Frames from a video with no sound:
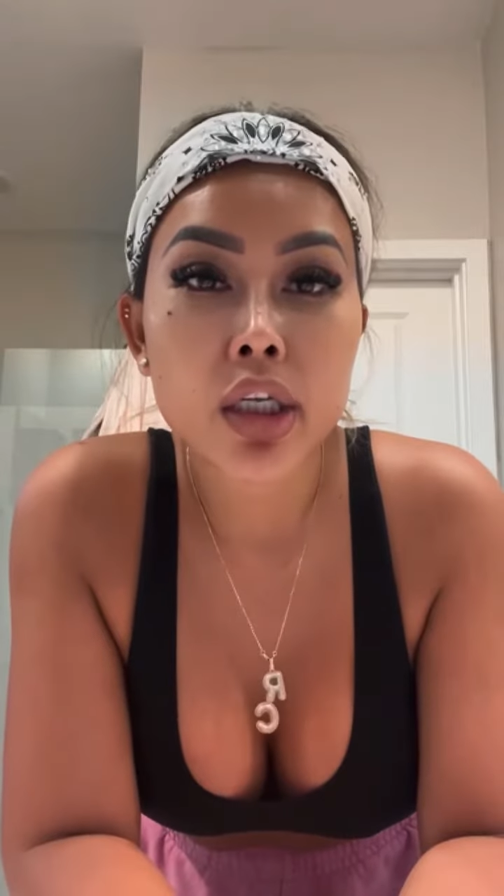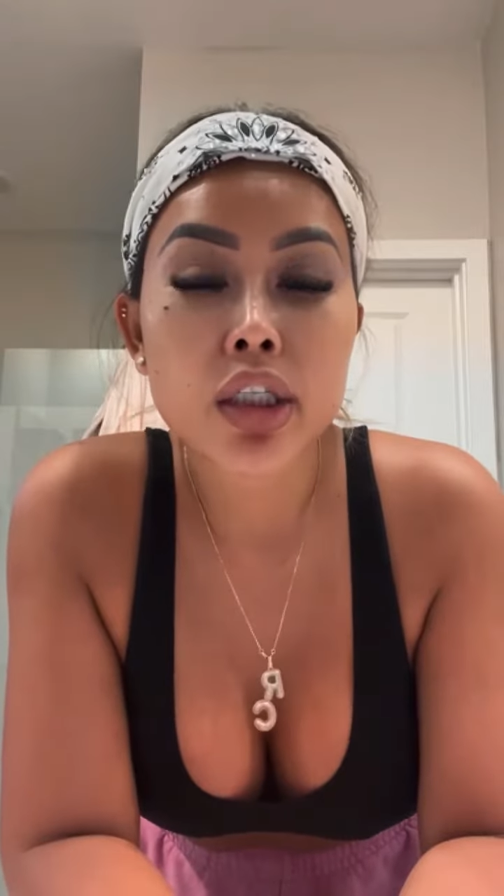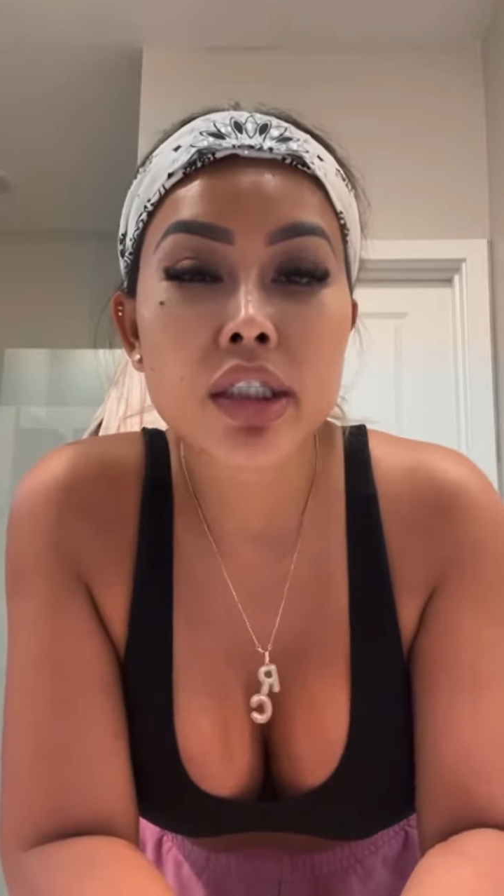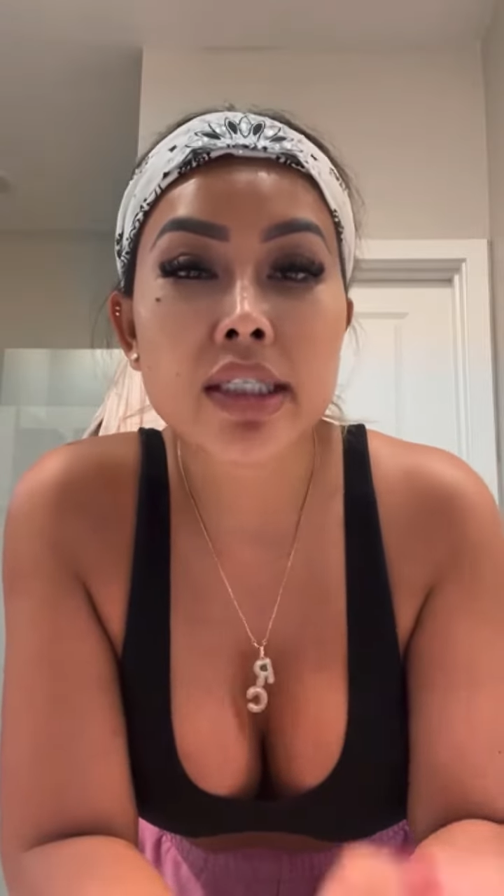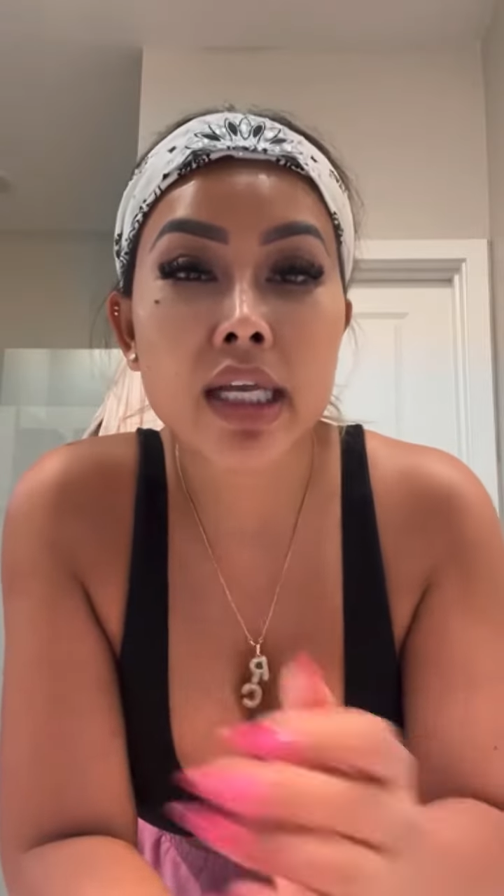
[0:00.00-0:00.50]

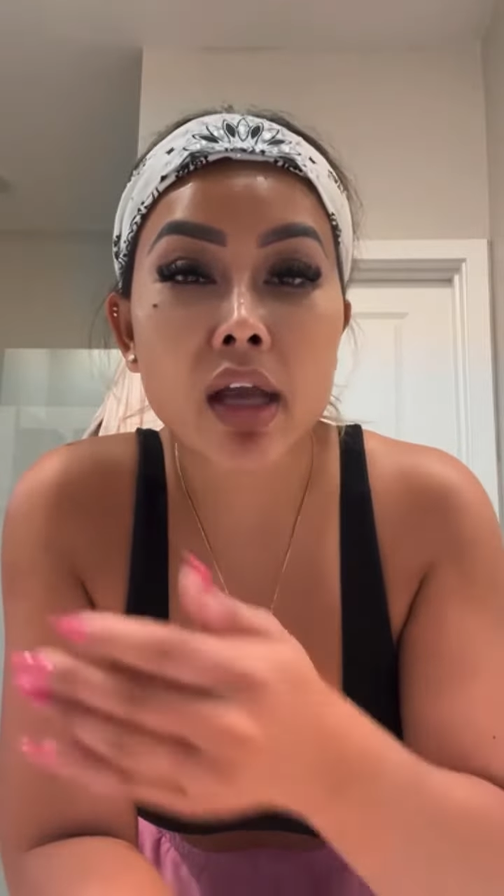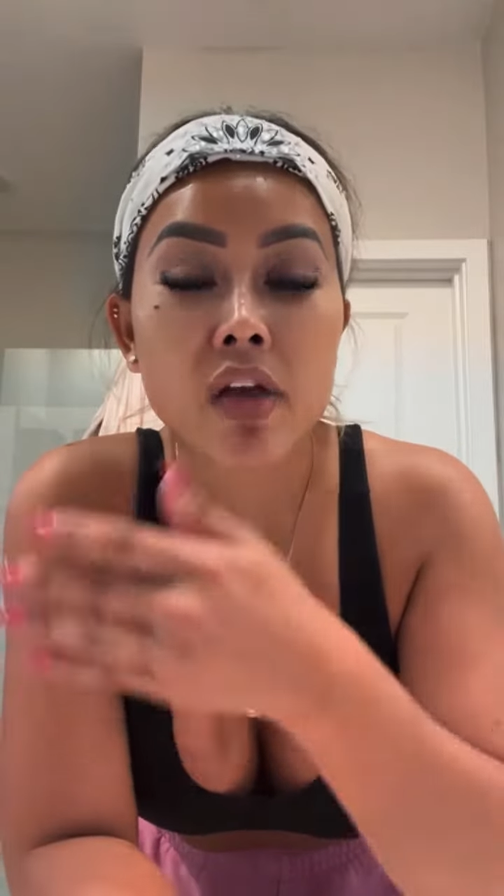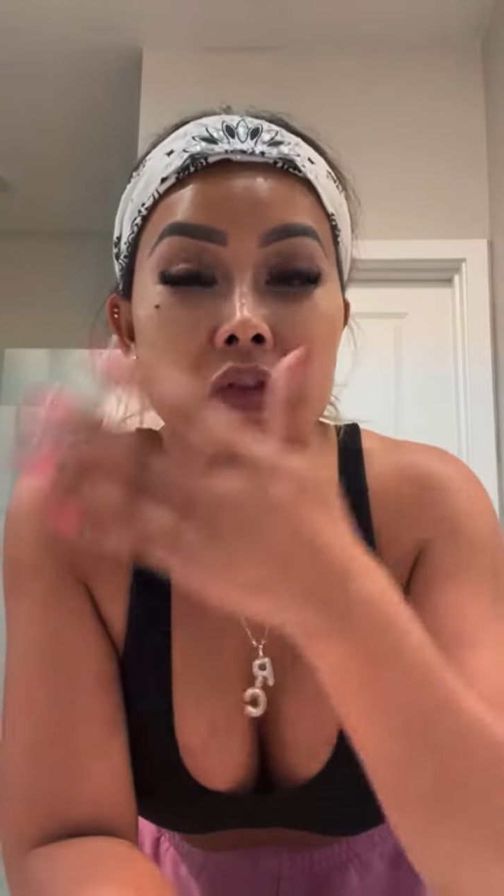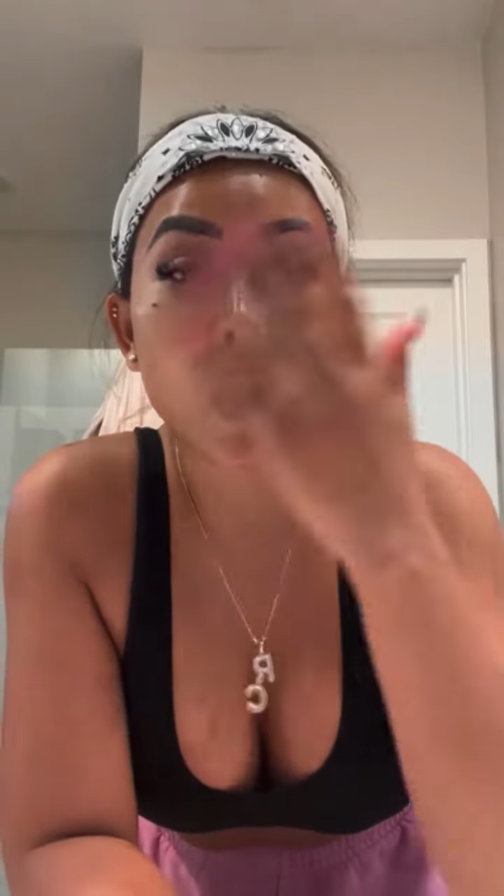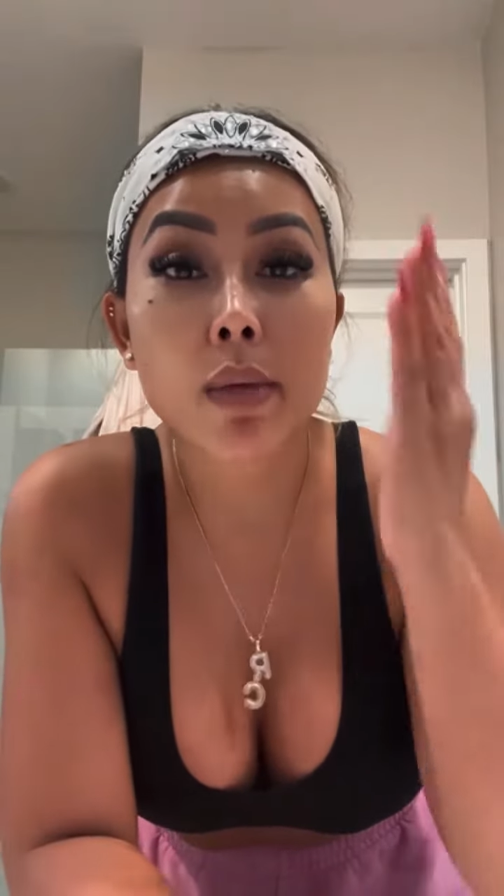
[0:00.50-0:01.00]
to take
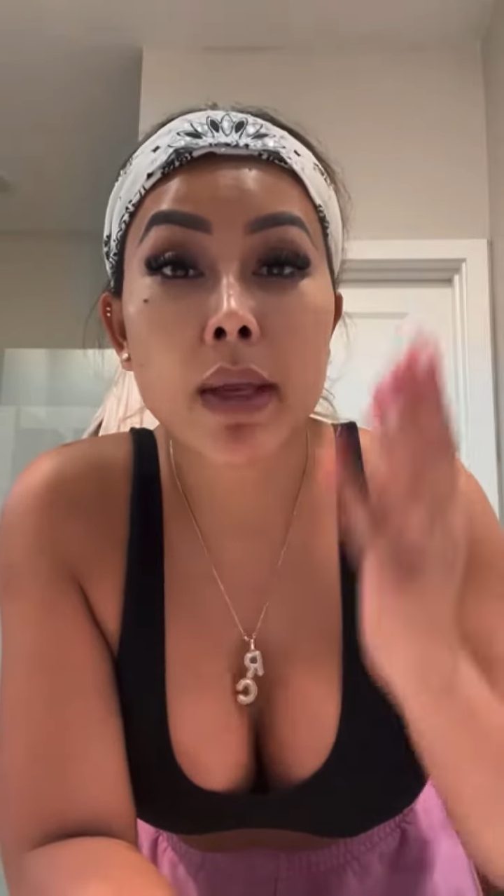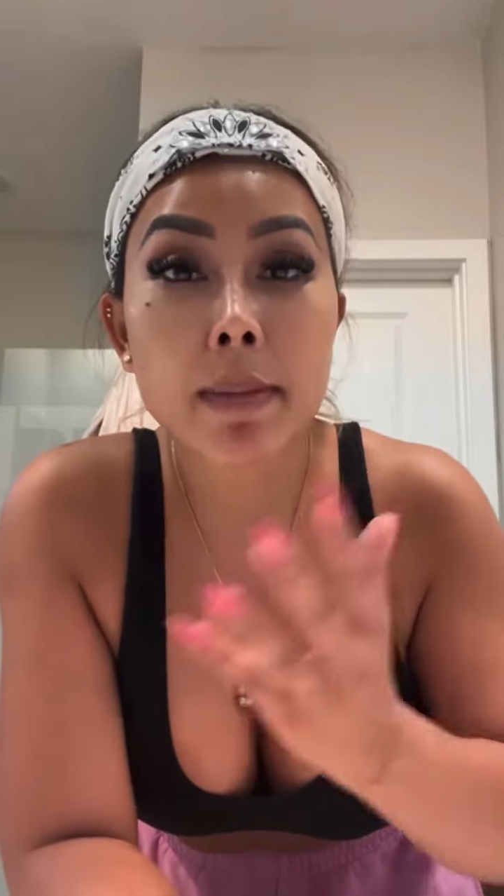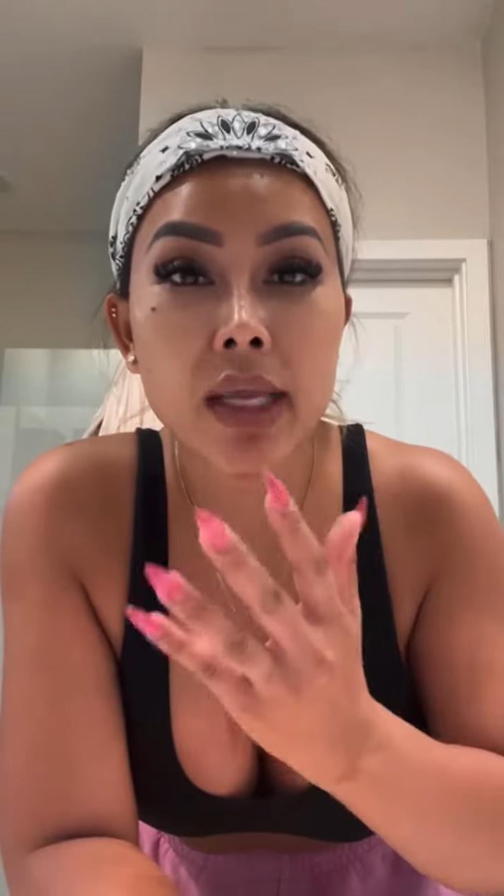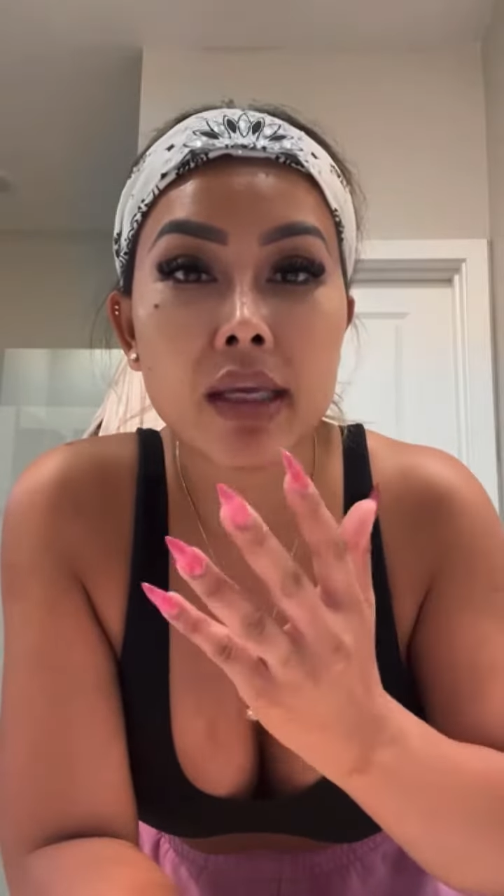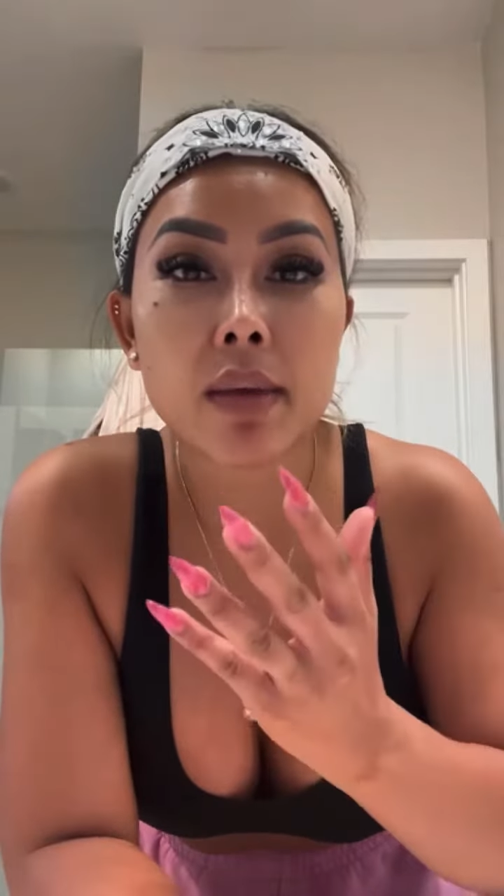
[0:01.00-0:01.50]
off all my
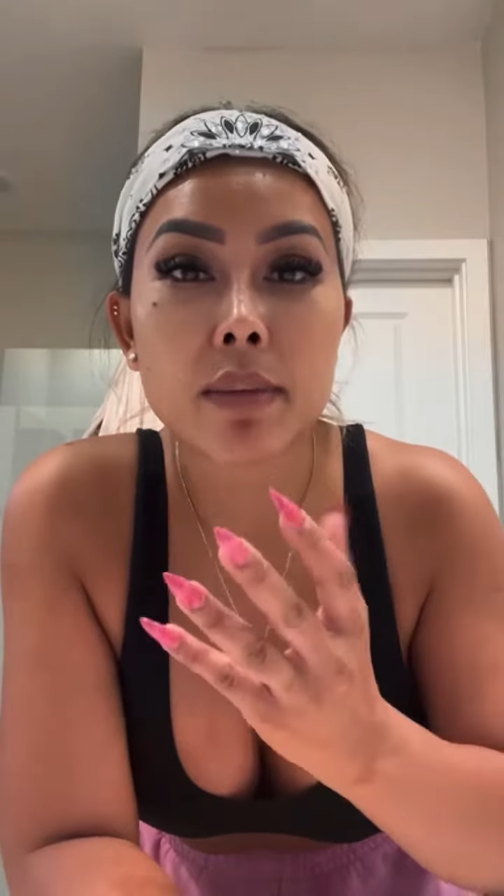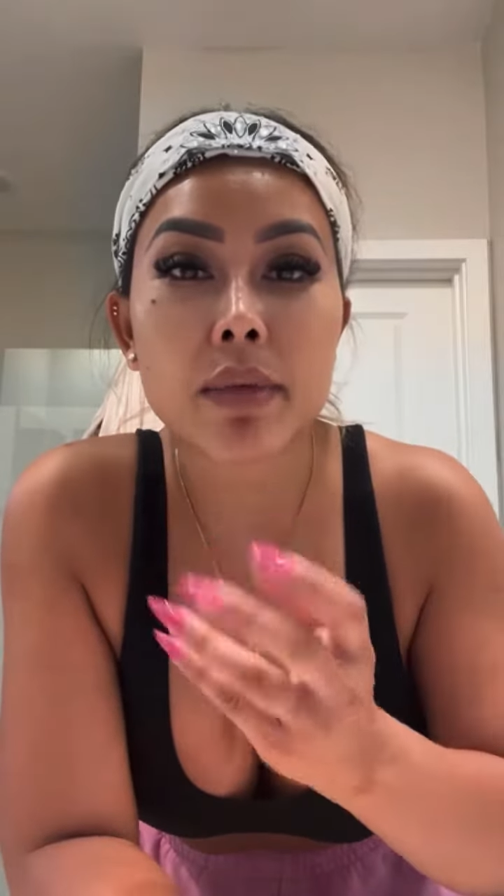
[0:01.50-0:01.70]
makeup